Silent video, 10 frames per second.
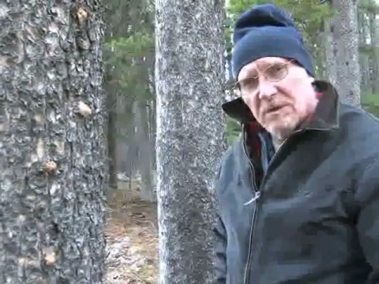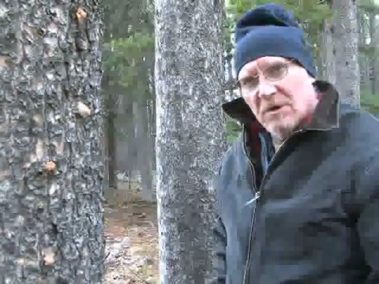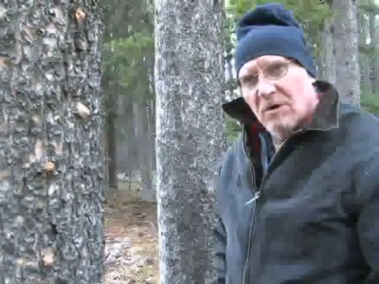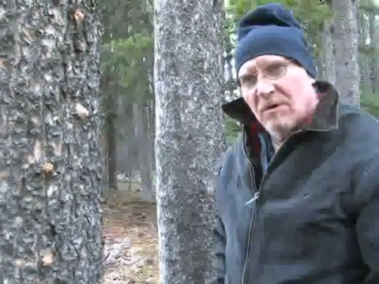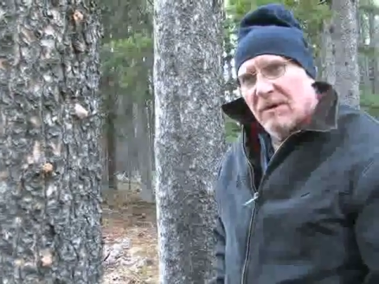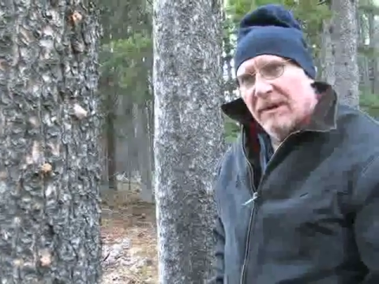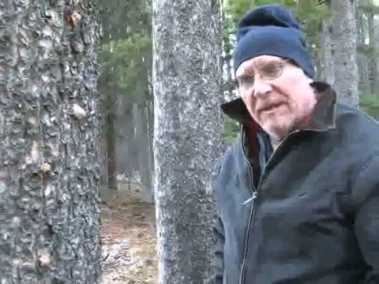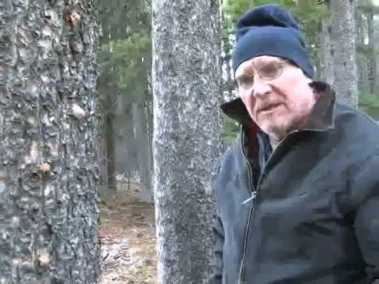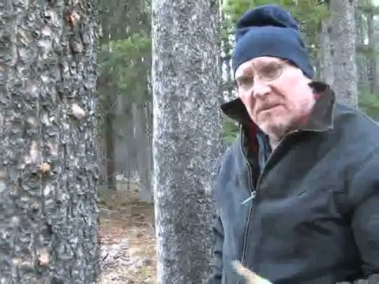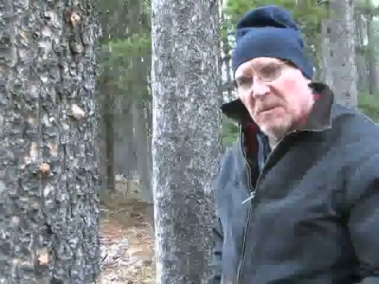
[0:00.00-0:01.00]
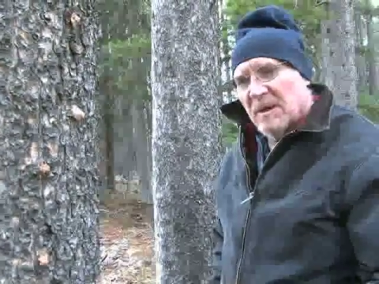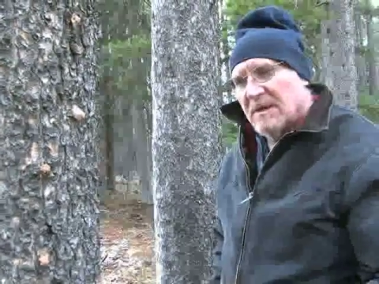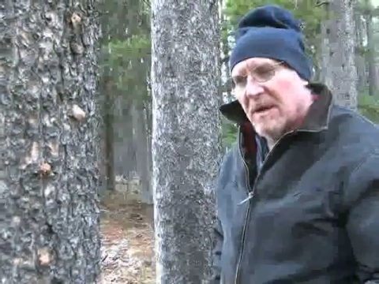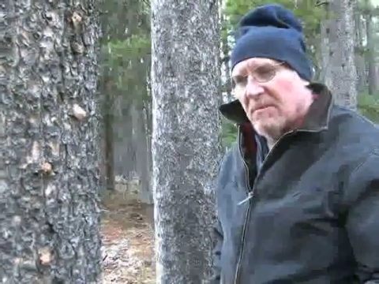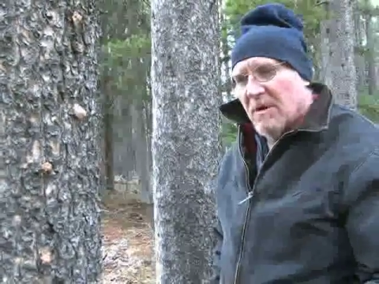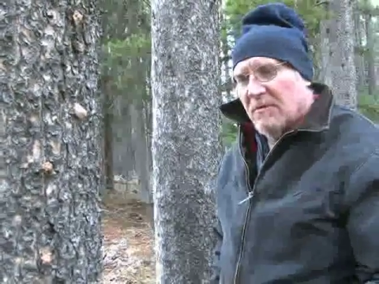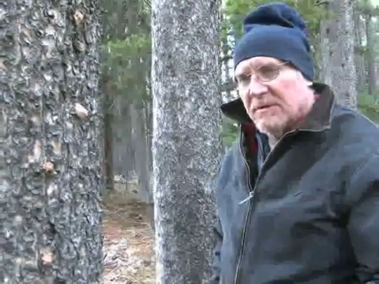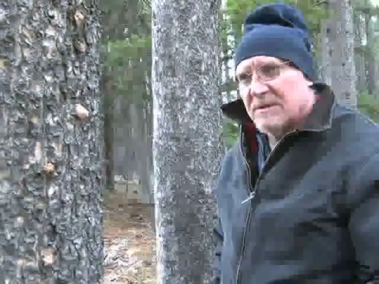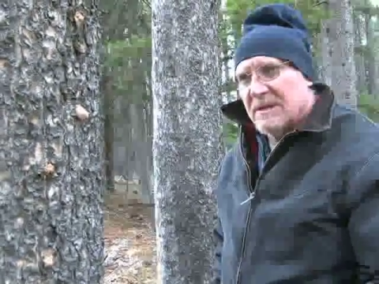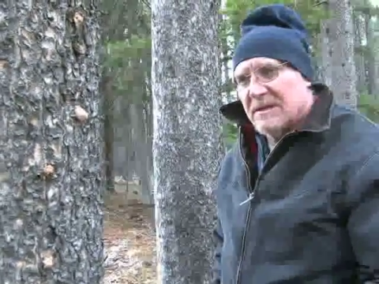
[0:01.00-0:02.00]
And so in the springtime what
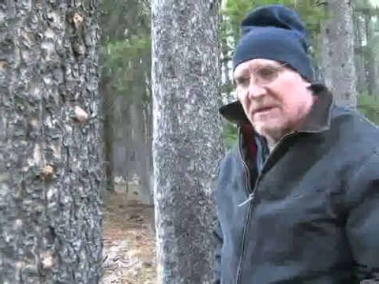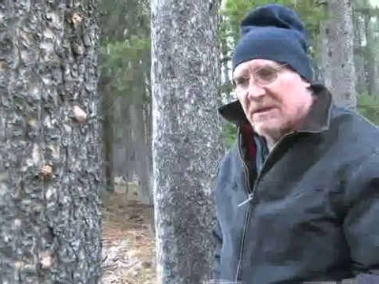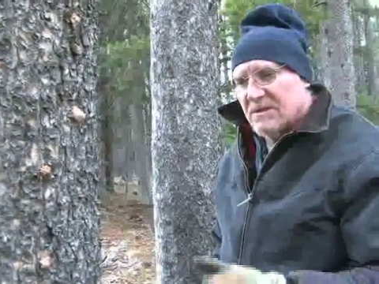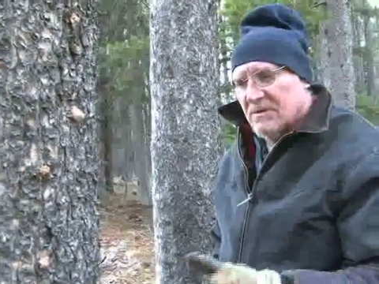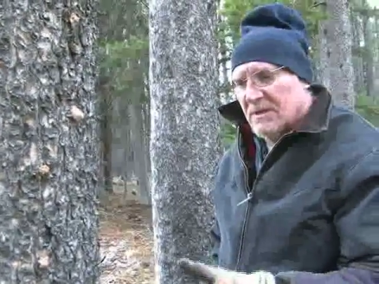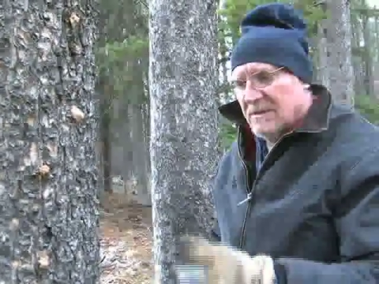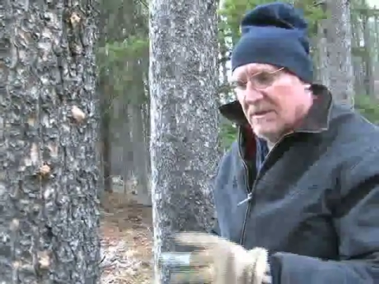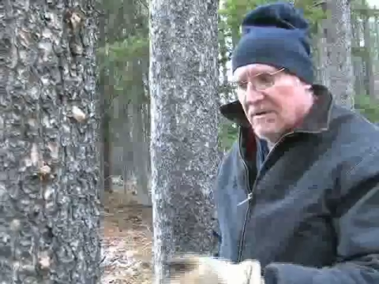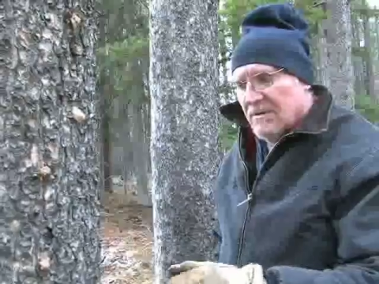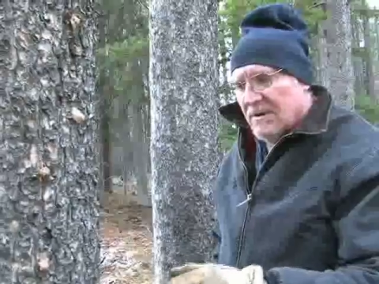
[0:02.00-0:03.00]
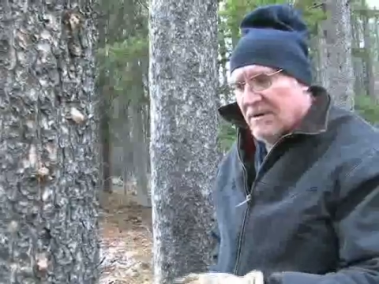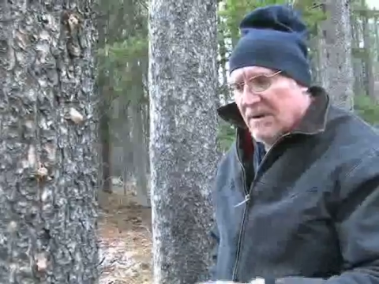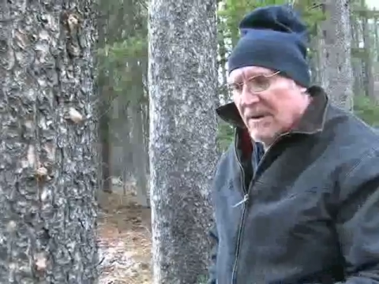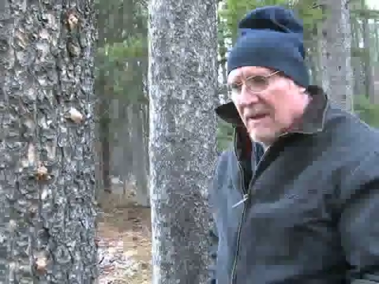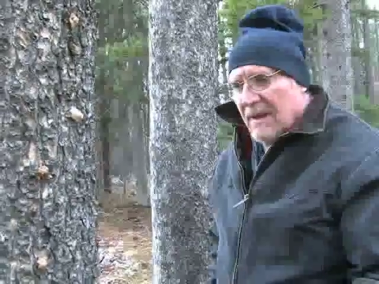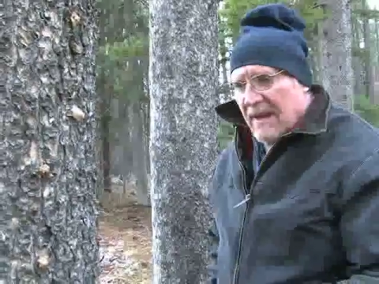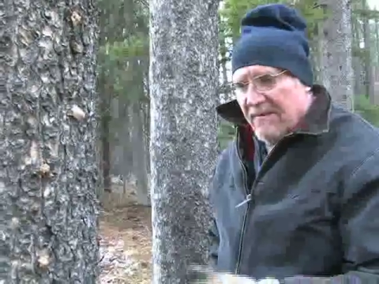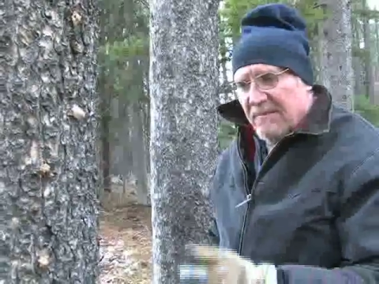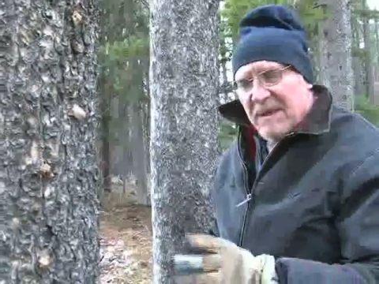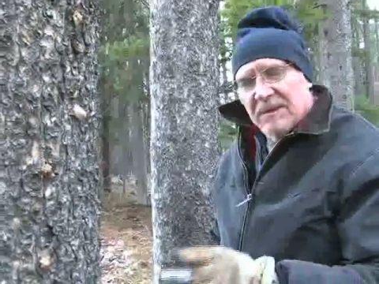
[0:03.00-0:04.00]
we'll see is these trees that
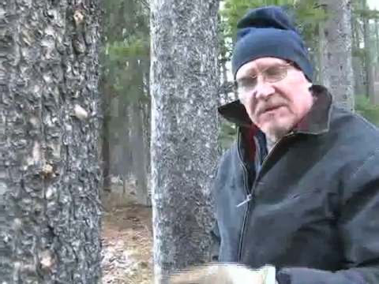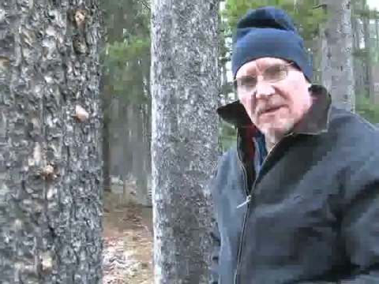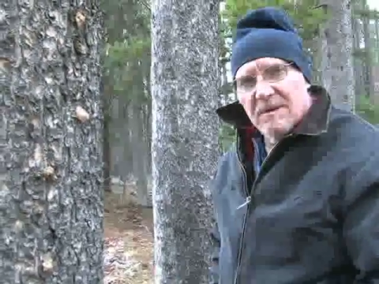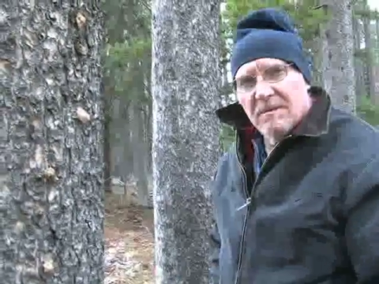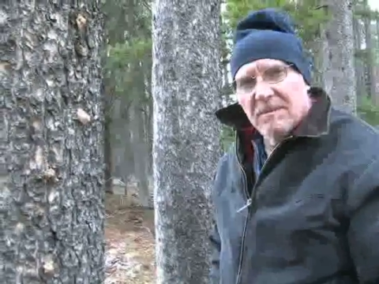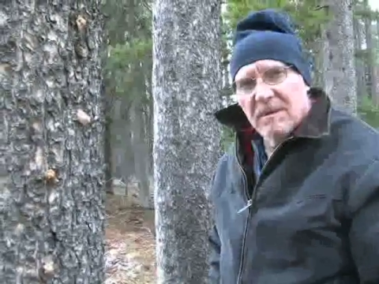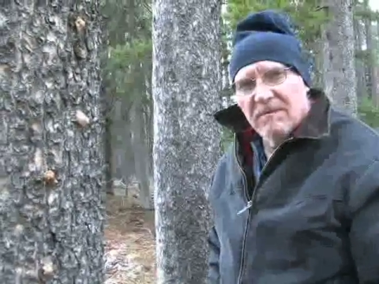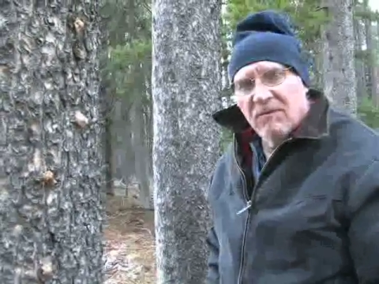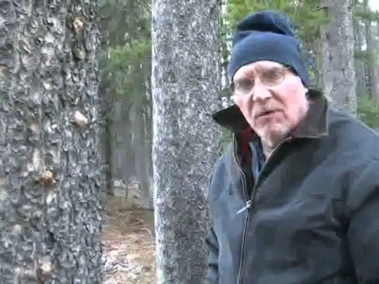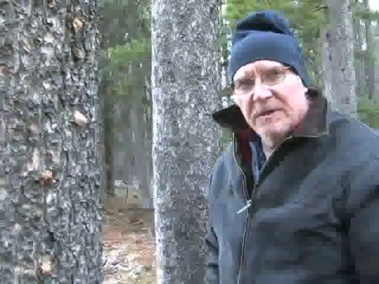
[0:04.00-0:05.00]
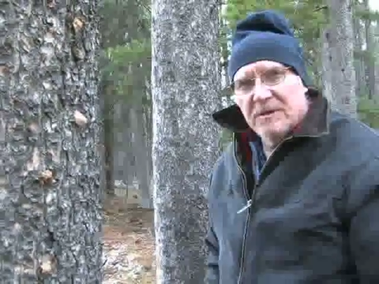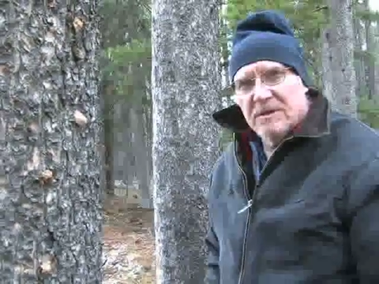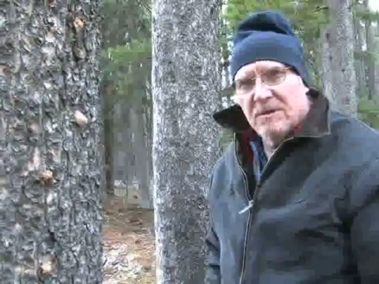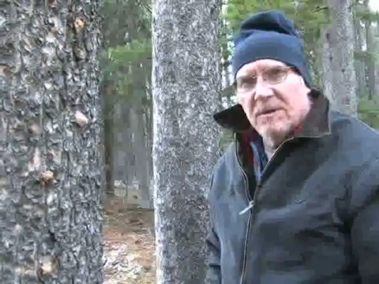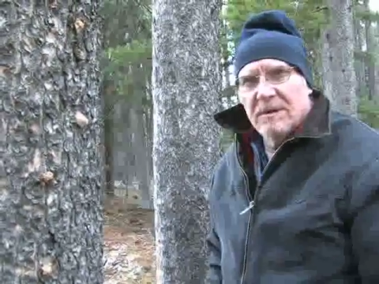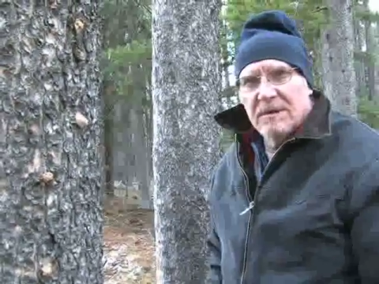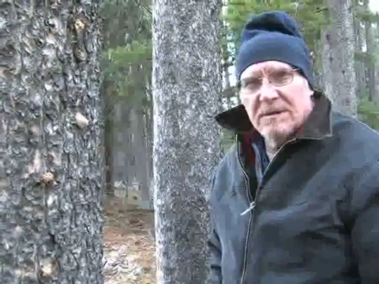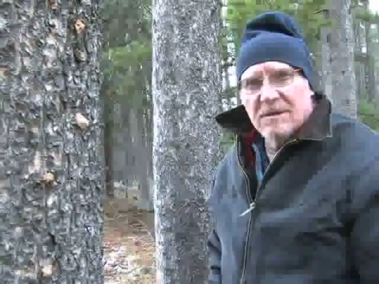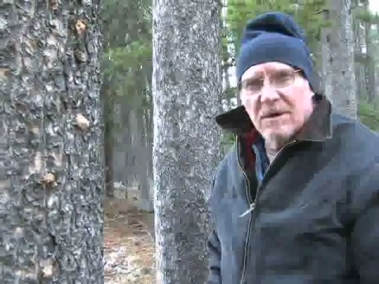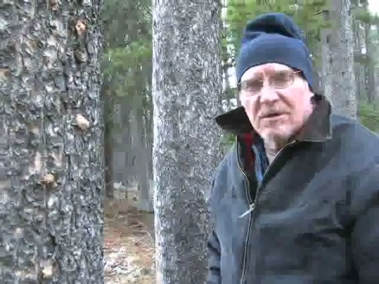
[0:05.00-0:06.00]
have beetles in them, the foliage is going to
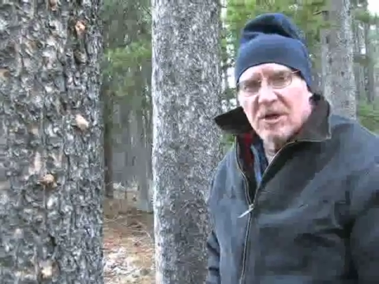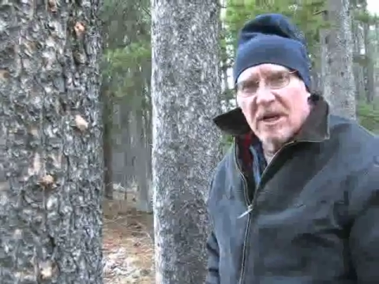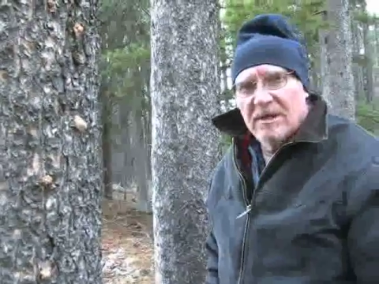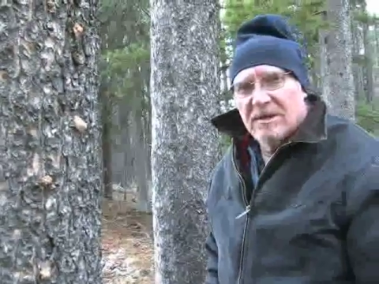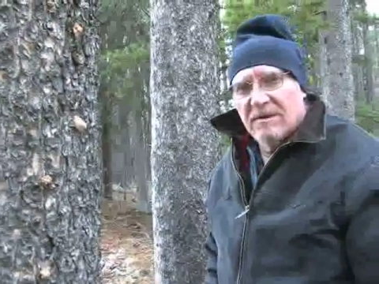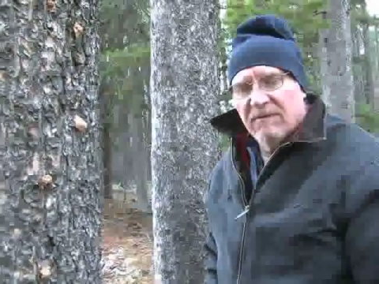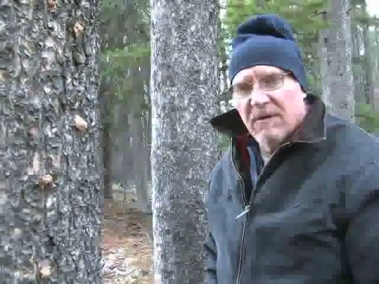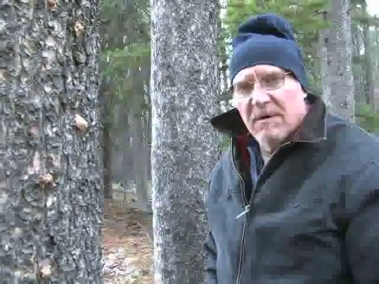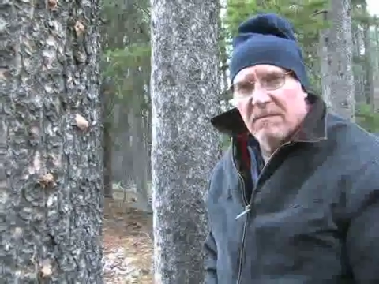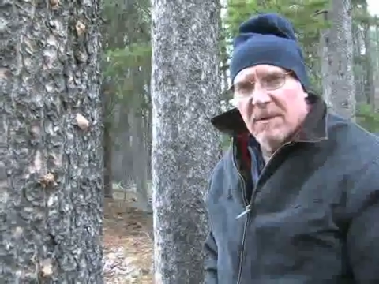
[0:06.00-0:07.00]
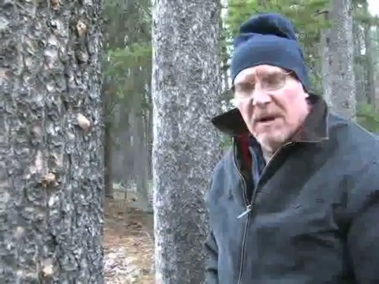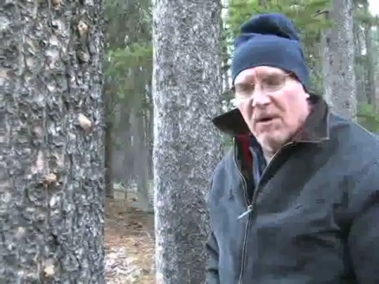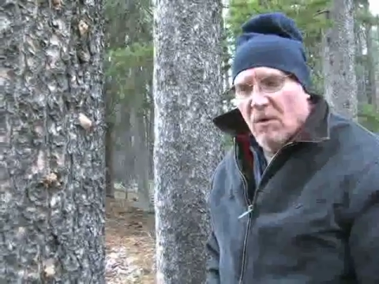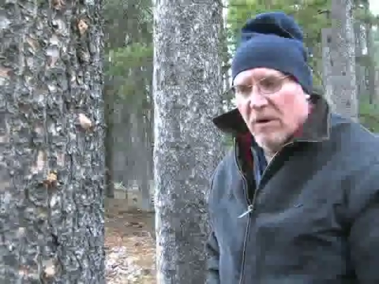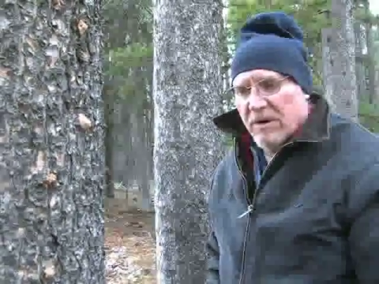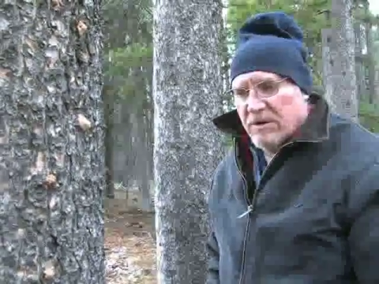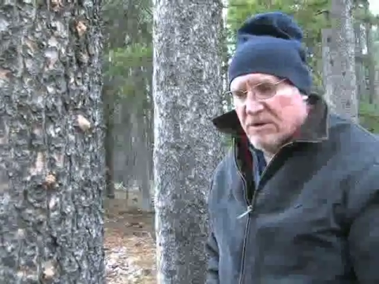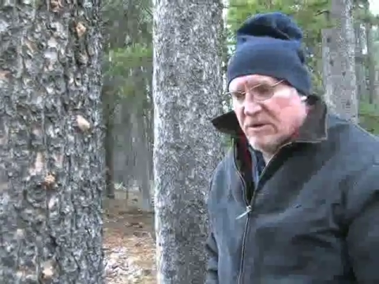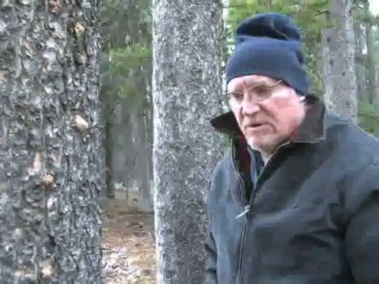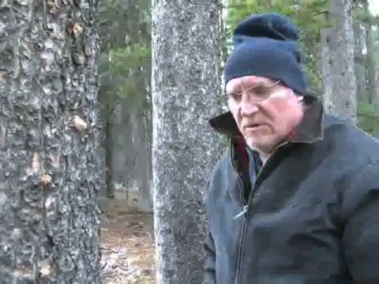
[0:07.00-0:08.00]
start changing from orange